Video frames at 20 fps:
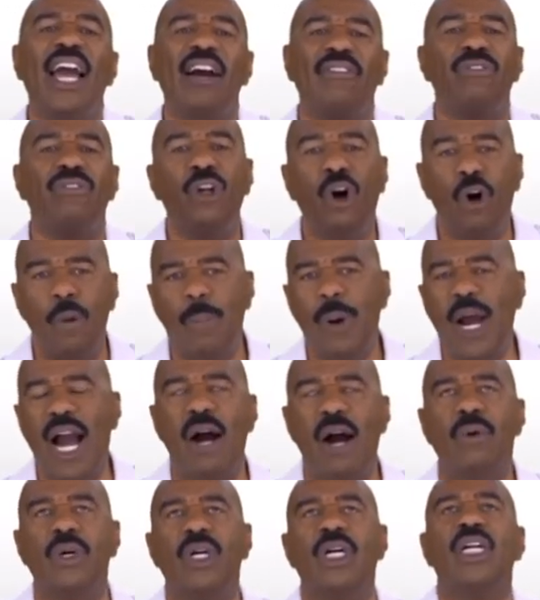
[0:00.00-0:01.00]
have no
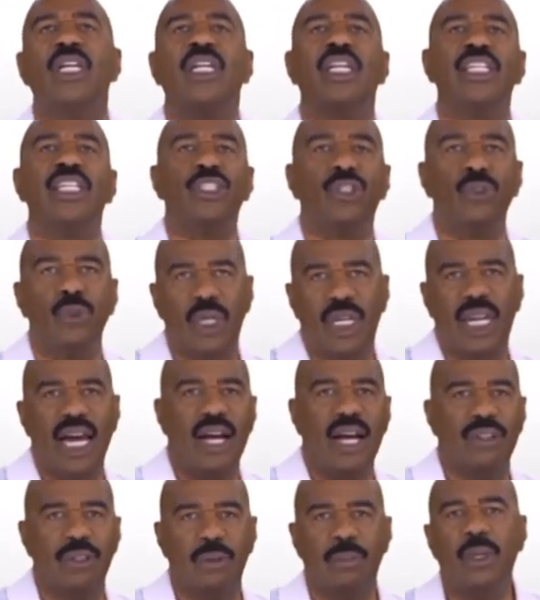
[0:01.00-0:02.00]
power unless you
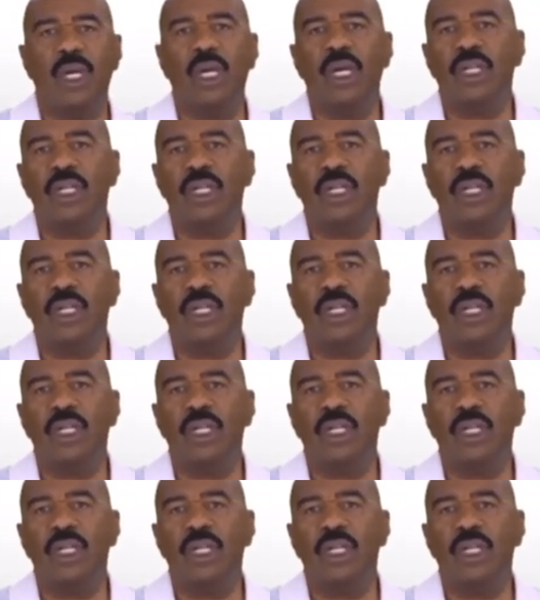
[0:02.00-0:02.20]
allow them.